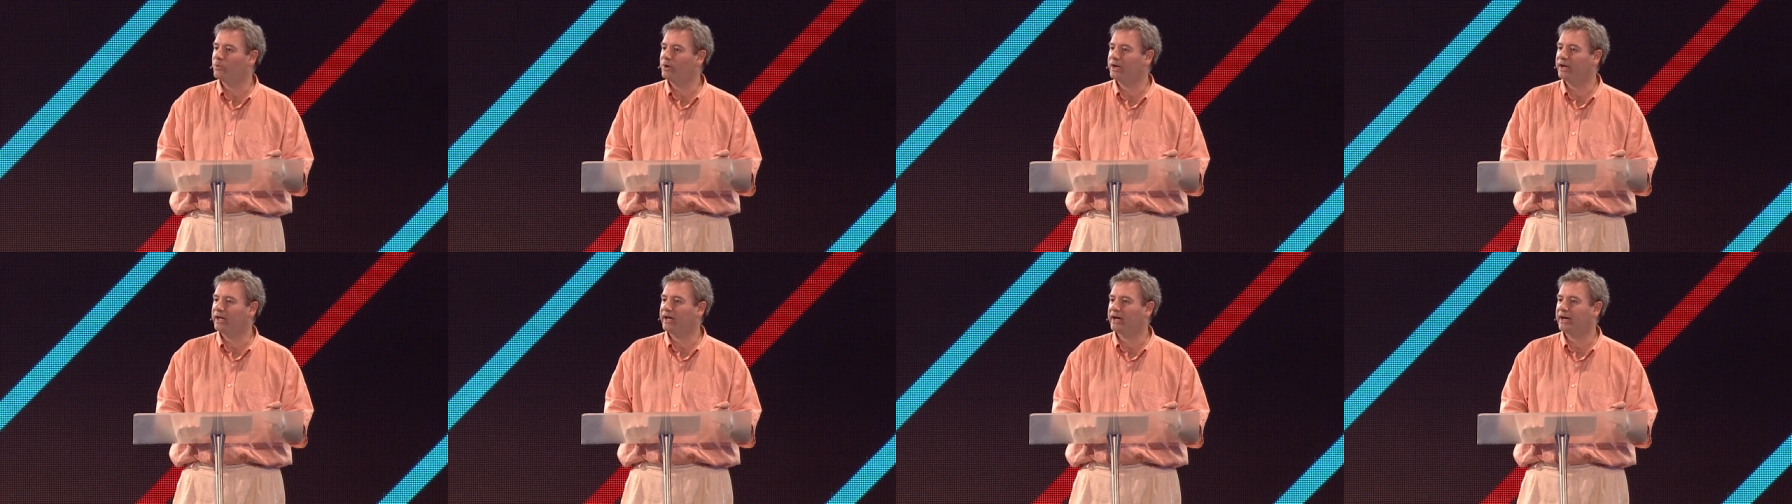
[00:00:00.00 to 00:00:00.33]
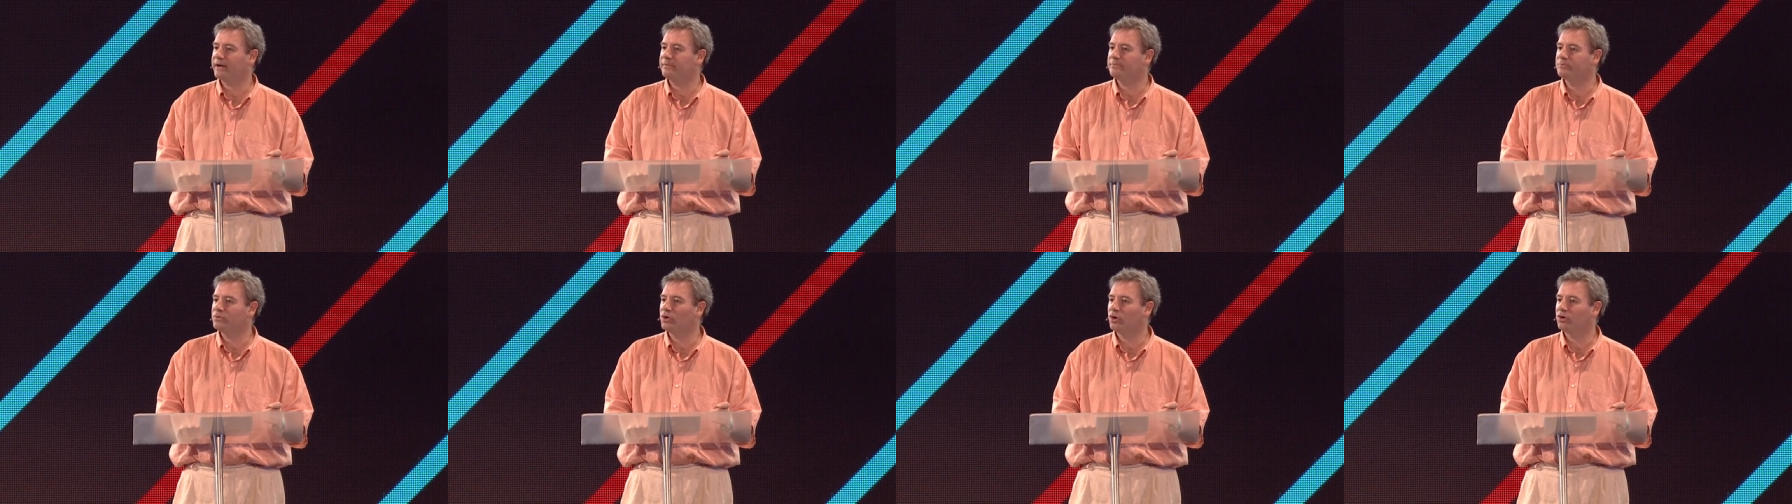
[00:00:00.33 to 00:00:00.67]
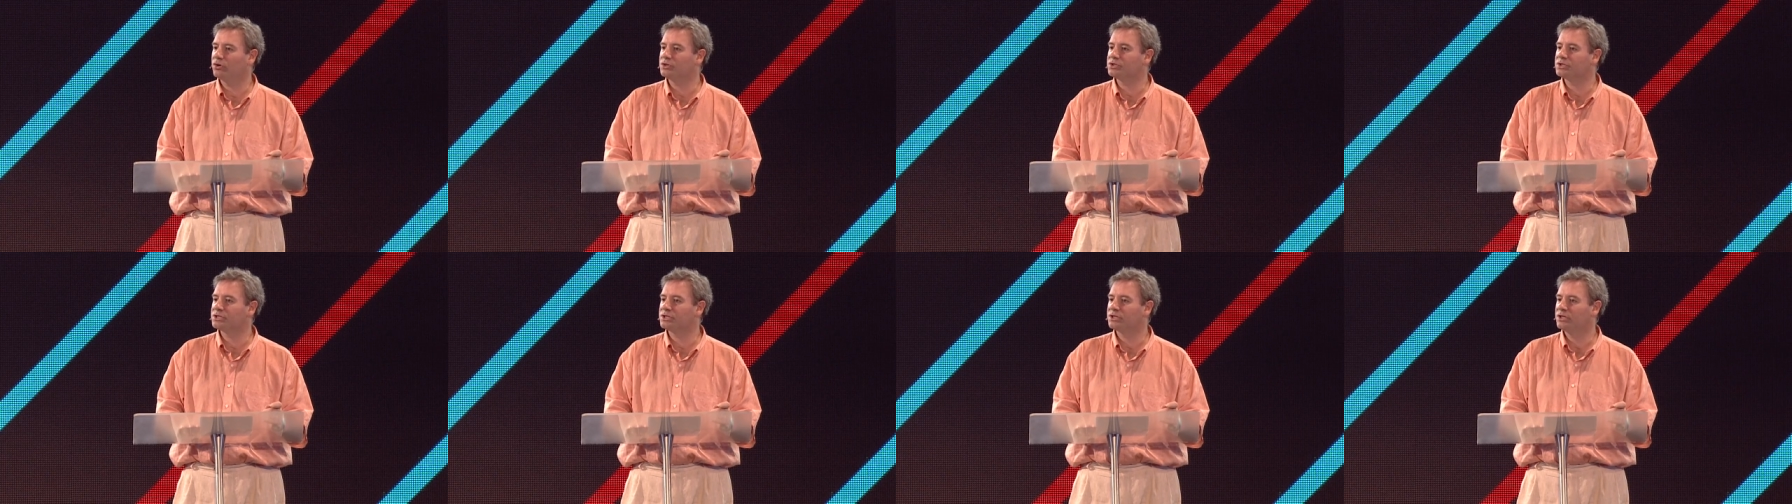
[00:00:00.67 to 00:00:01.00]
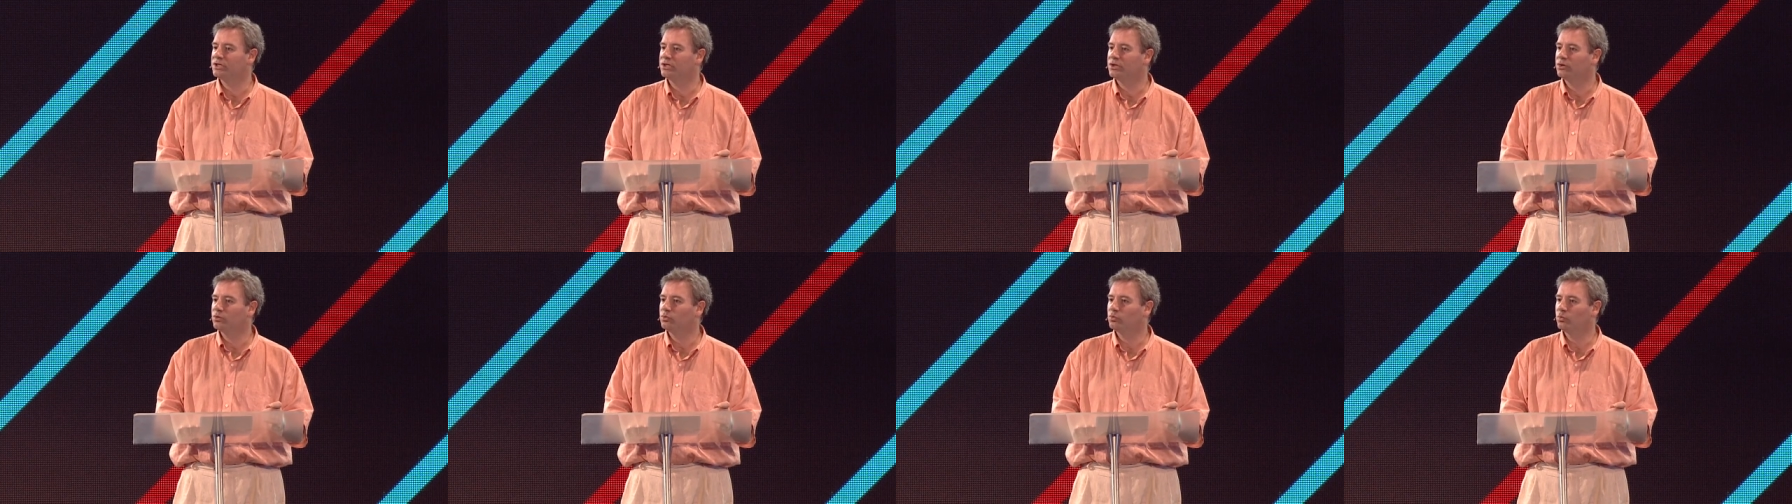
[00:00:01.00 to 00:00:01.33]
when I am not
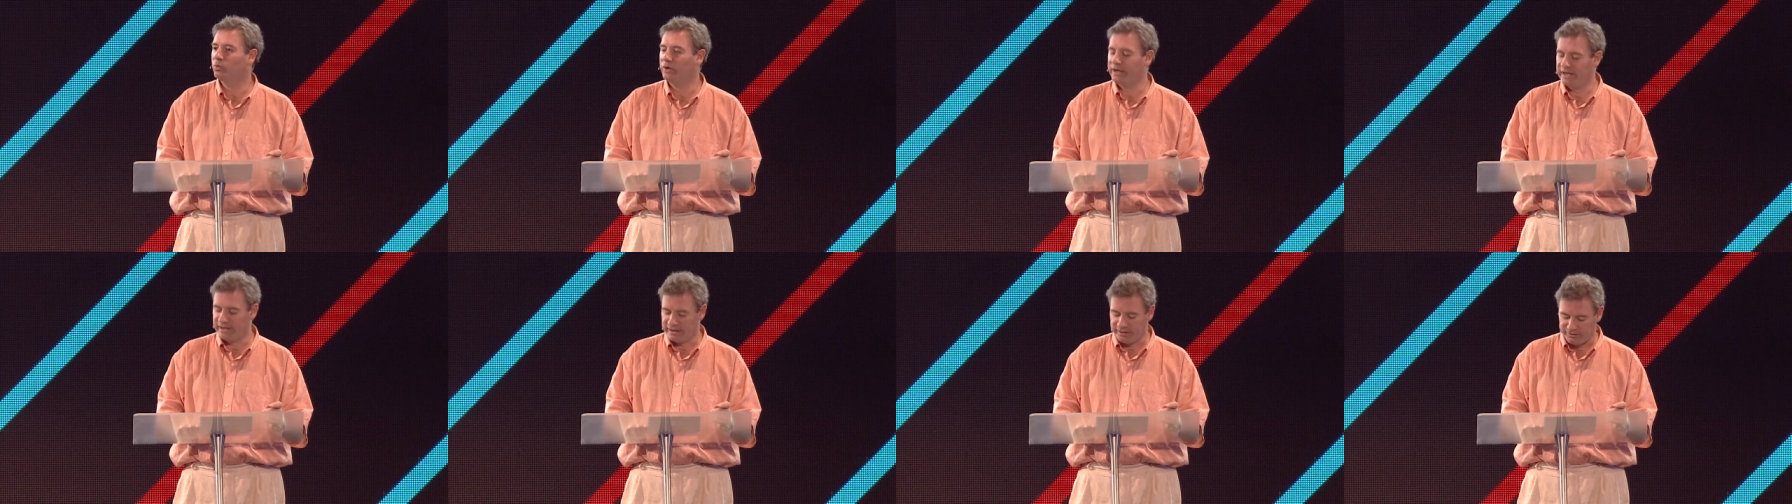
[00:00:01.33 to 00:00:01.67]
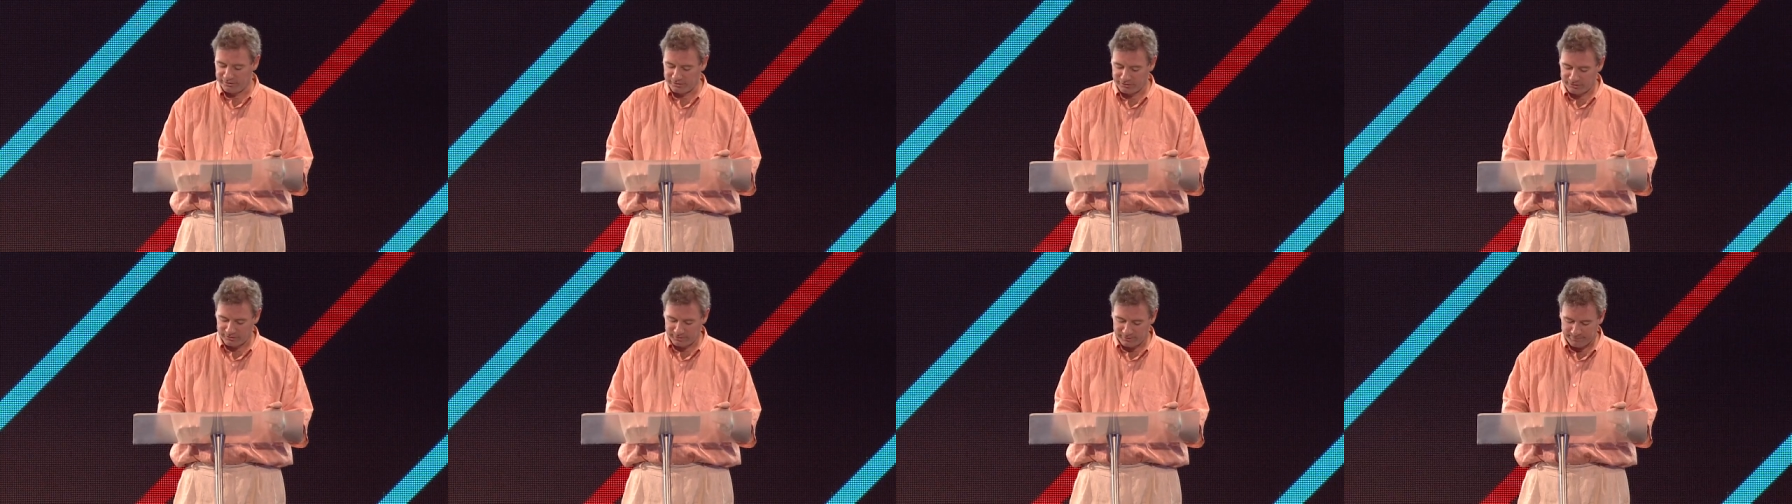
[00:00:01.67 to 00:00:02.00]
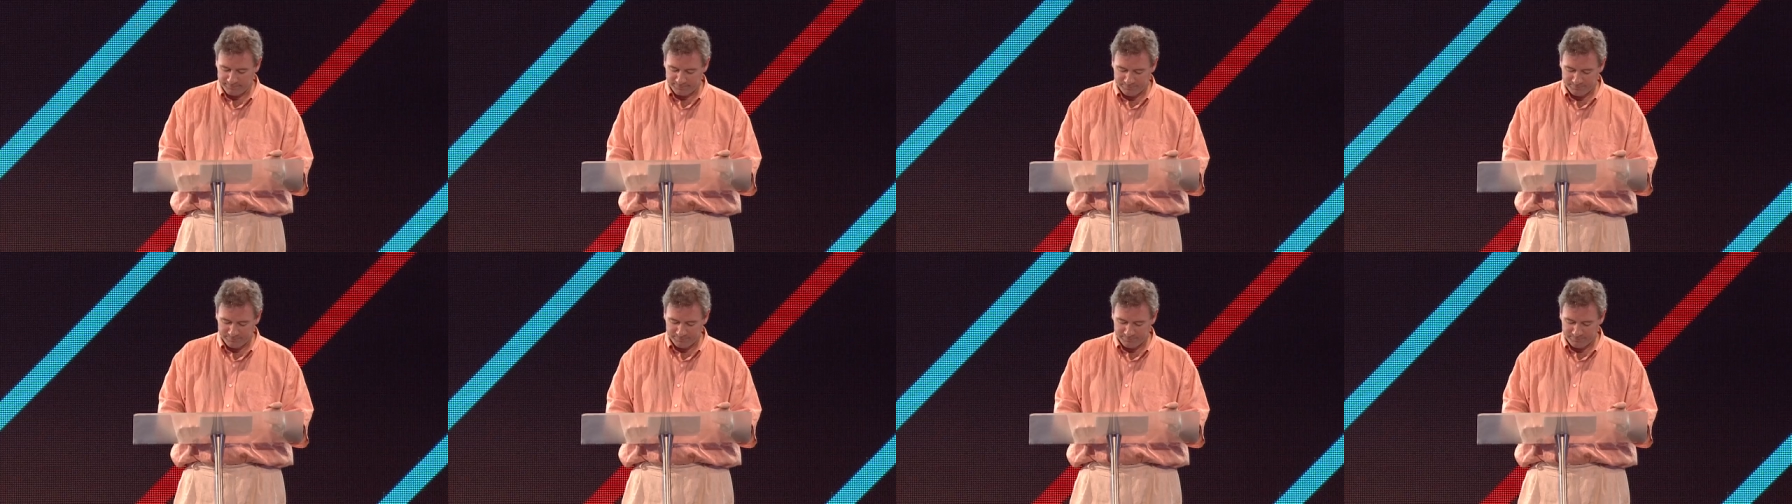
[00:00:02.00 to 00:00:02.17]
with